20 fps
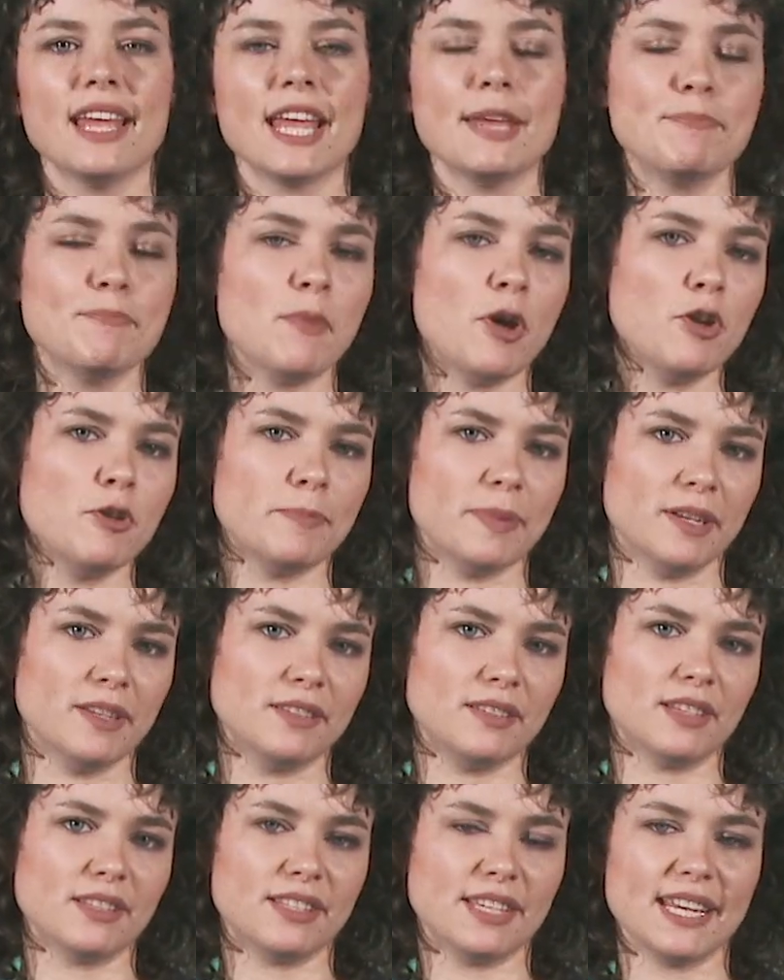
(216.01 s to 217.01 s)
In
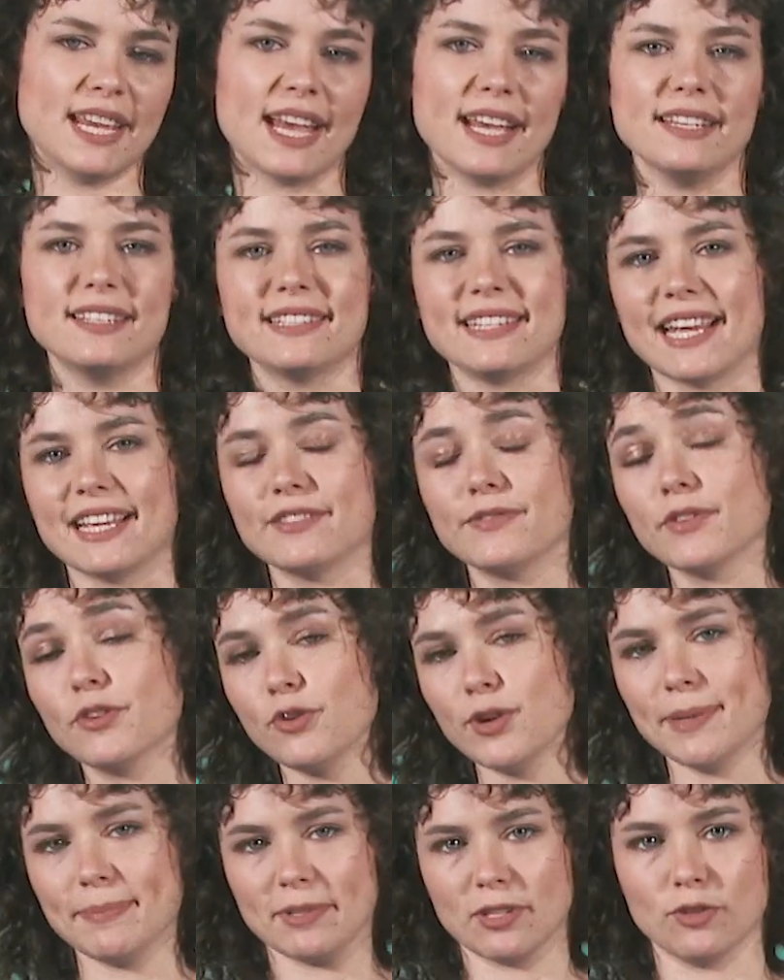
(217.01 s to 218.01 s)
MOBAs, CS stands for
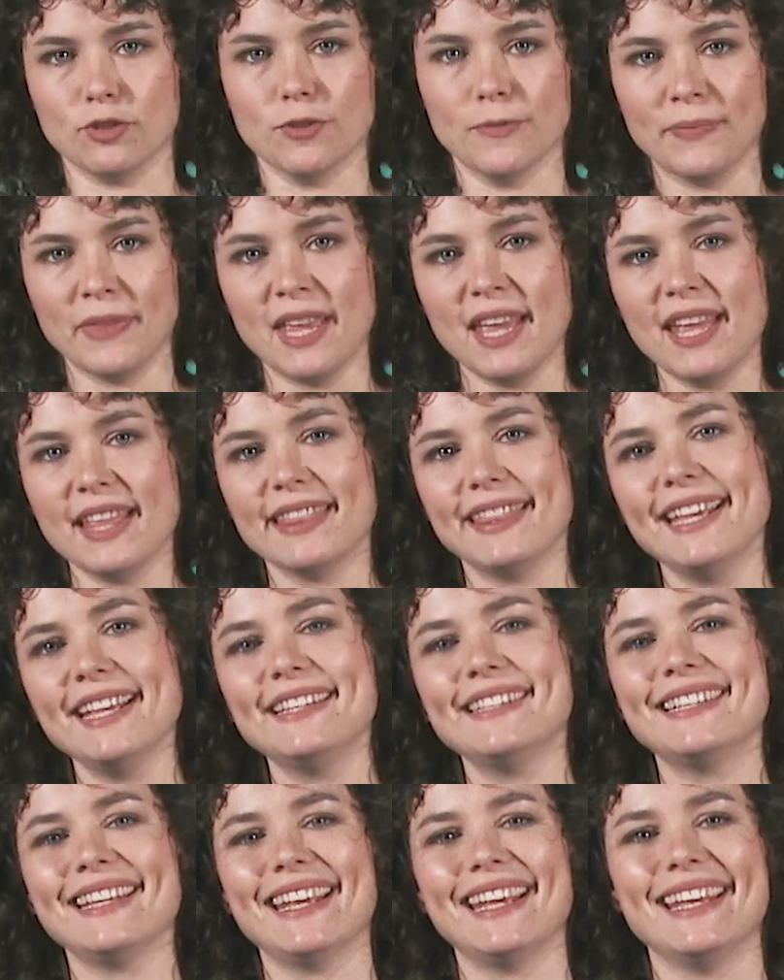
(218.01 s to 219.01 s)
creep score.
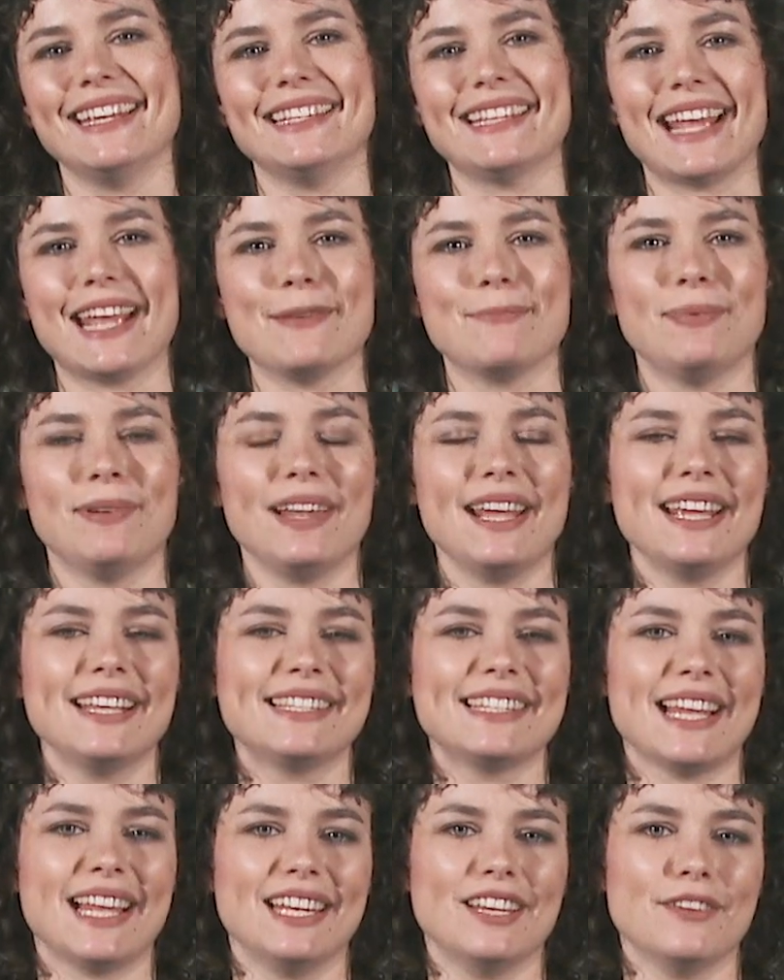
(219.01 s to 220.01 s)
This is a
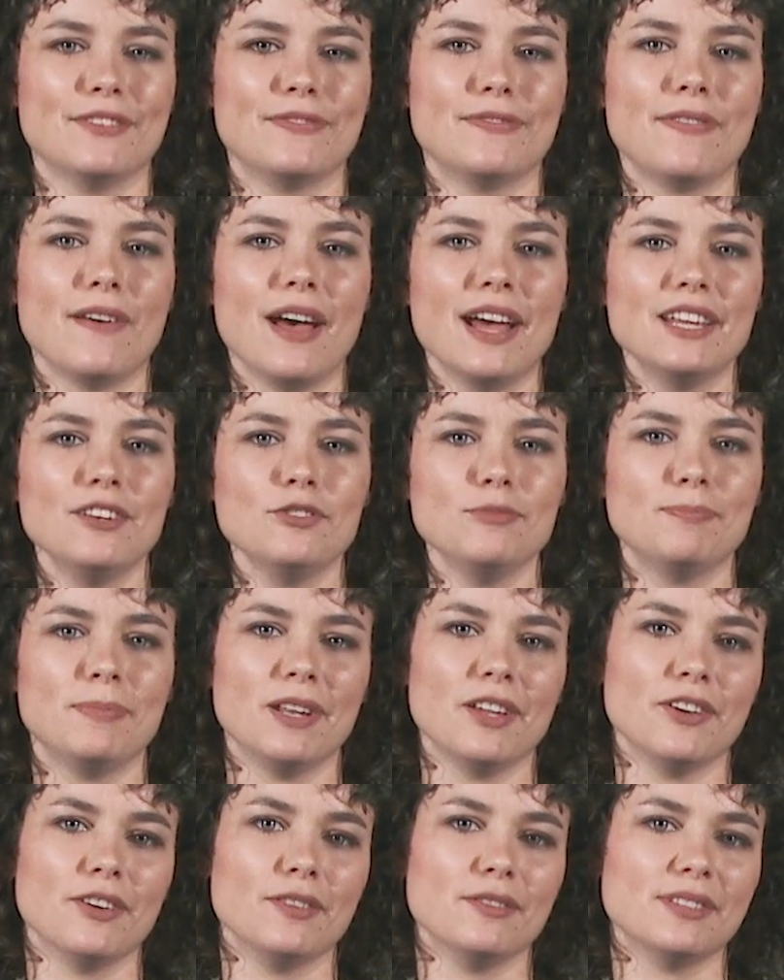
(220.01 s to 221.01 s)
player's tally of final
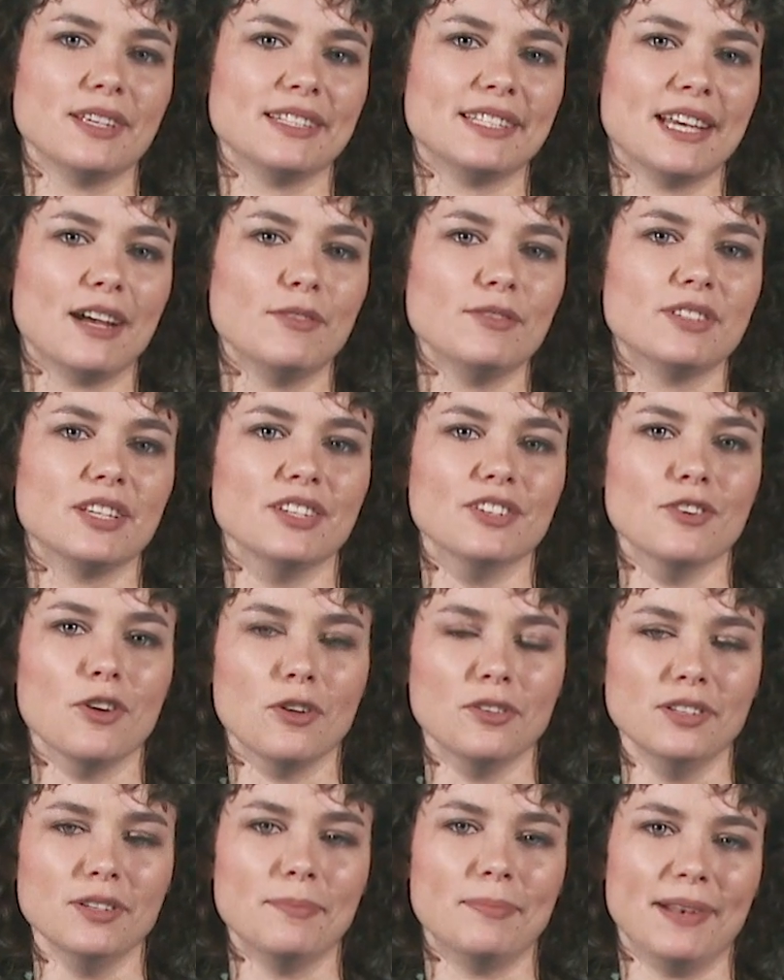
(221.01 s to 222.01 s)
blows dealt to
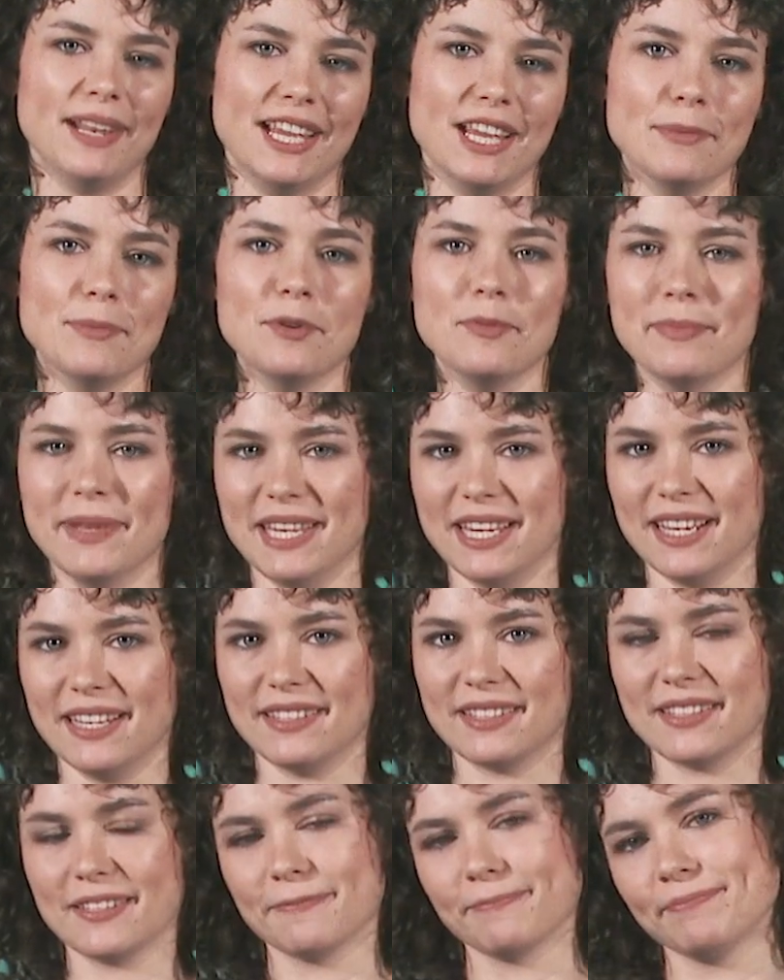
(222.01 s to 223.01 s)
non-playable
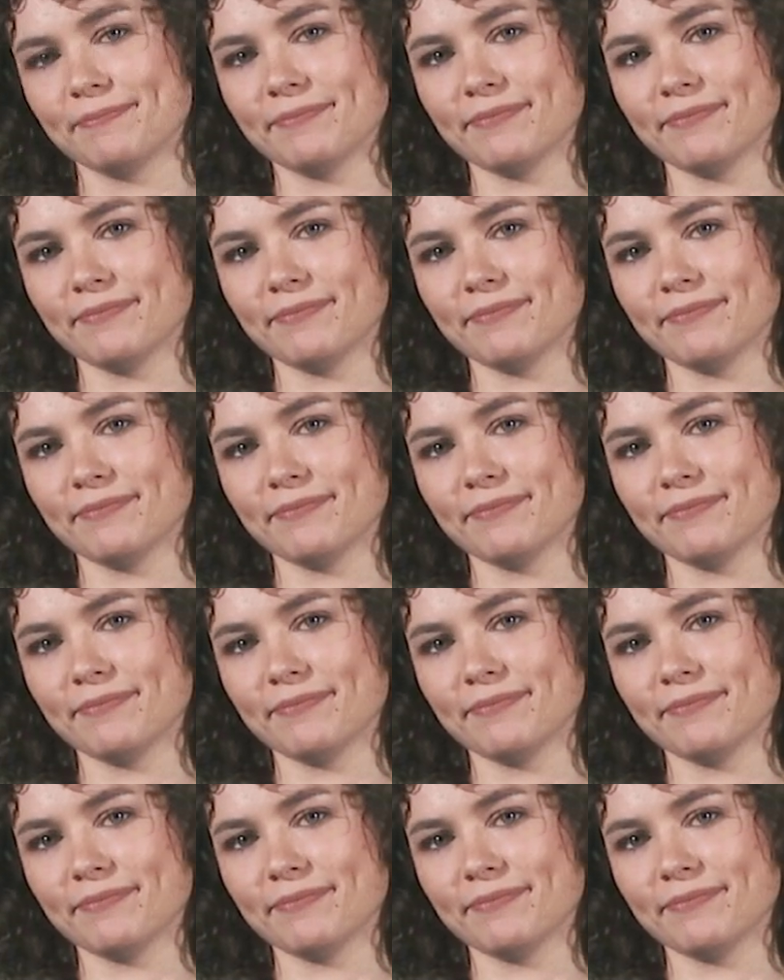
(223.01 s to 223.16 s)
minions.